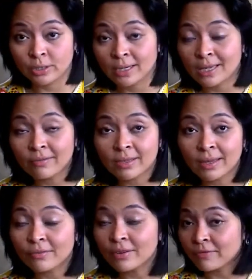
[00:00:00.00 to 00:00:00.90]
And after
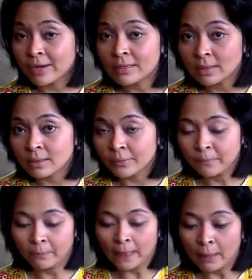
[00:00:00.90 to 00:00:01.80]
that, referencing.
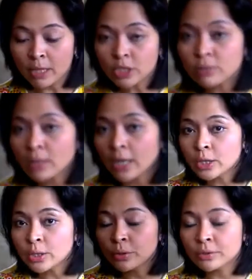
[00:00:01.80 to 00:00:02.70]
Make sure that
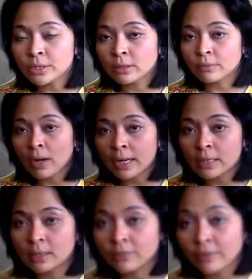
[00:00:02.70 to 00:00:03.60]
you use the right
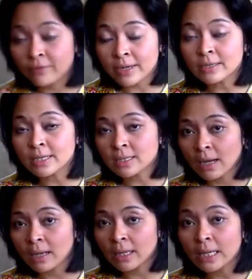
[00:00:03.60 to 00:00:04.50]
referencing
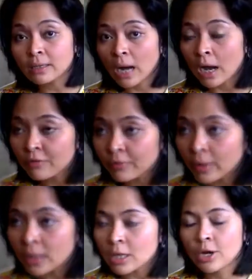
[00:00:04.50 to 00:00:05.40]
style, either
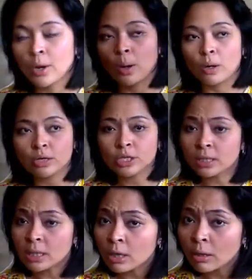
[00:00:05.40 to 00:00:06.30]
Harvard or
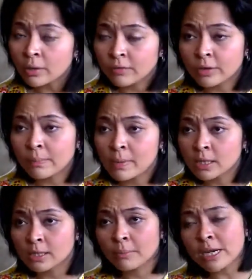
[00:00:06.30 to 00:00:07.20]
Chicago if you are
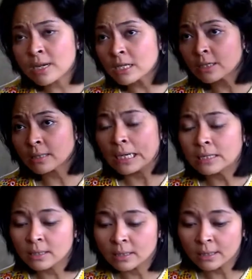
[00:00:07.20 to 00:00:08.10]
based in the medical
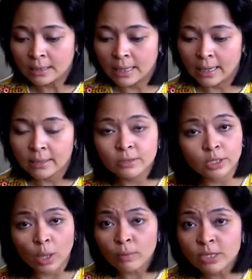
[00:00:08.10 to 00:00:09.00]
sciences, and
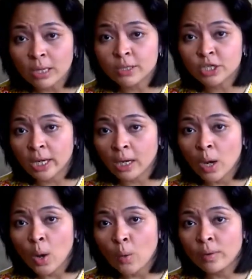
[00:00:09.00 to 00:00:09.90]
just always double check
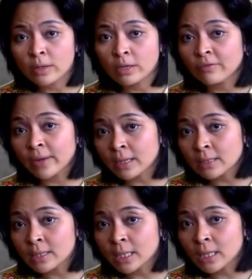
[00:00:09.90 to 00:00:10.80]
with your
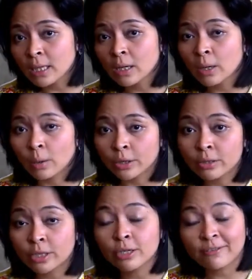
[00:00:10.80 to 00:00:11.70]
faculty or
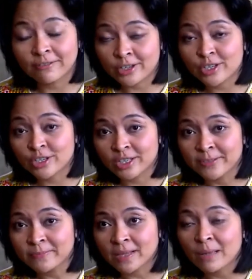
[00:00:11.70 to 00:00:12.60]
your university.
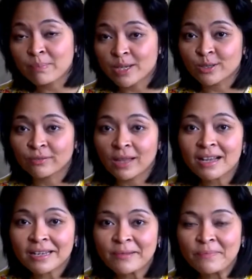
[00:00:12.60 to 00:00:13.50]
And best of
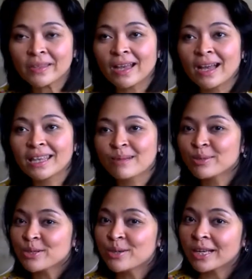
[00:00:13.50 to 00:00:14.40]
luck, and I'm
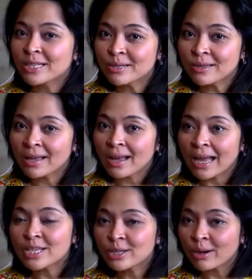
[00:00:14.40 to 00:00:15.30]
sure you can do
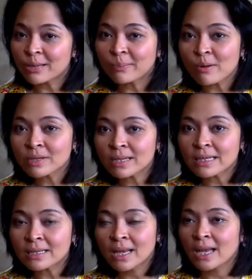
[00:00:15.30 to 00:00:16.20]
that. Enjoy the
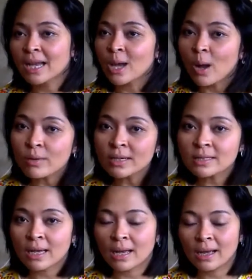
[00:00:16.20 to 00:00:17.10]
process, and always
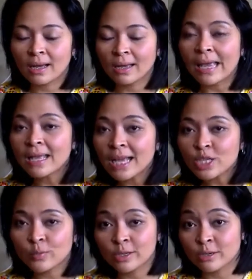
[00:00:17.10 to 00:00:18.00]

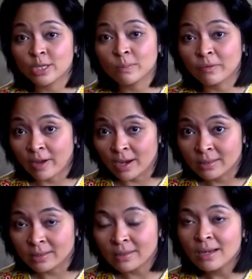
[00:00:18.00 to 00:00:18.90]
engage with your
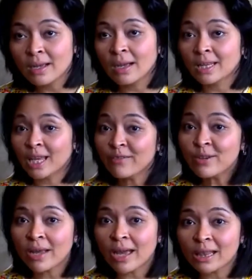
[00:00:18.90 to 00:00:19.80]
supervisor. And if
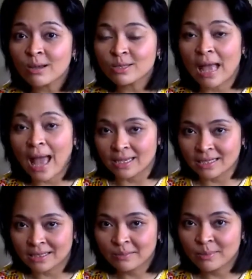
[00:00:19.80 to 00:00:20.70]
you get lost,
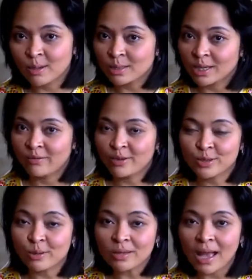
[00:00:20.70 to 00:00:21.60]
ask, because if you
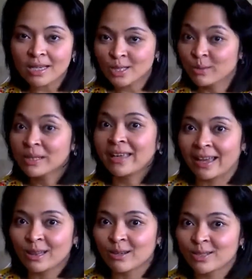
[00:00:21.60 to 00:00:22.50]
don't ask, you will
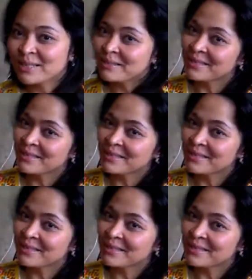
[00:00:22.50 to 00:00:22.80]
get lost.